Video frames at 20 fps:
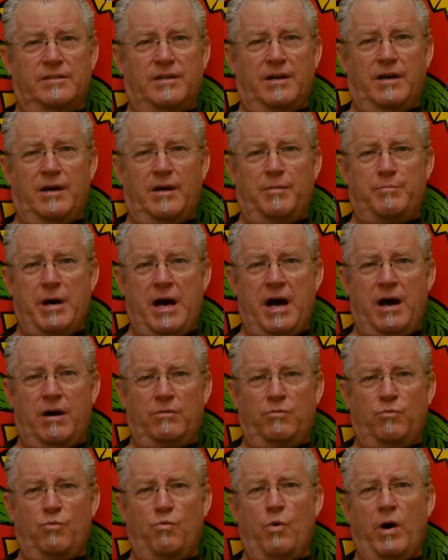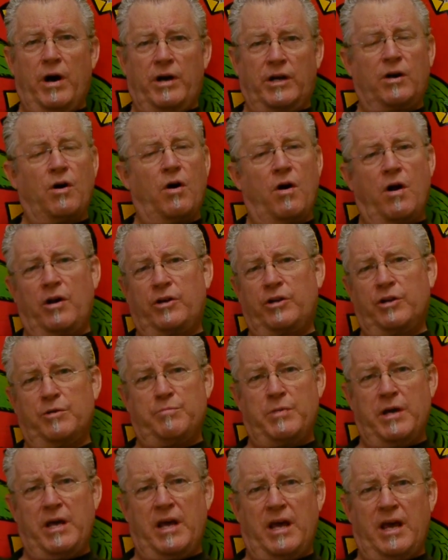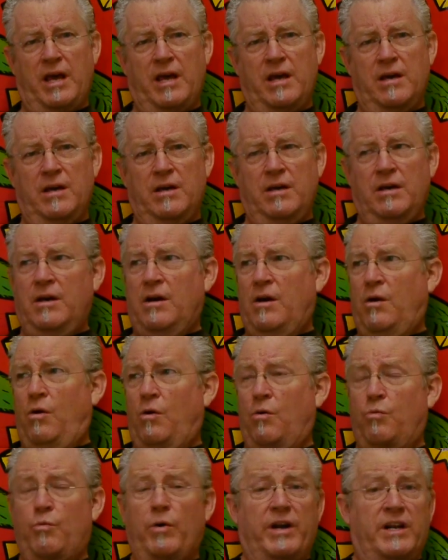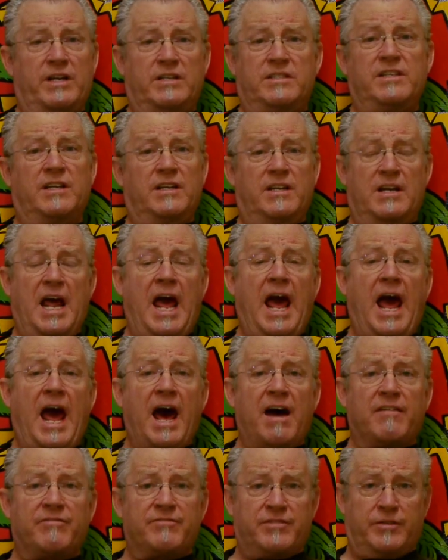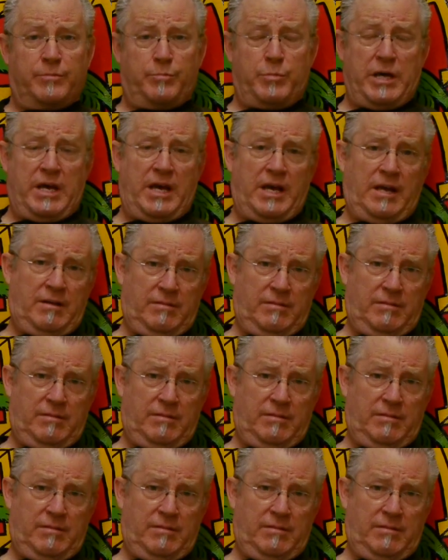about what a car could be or what it didn't have to be.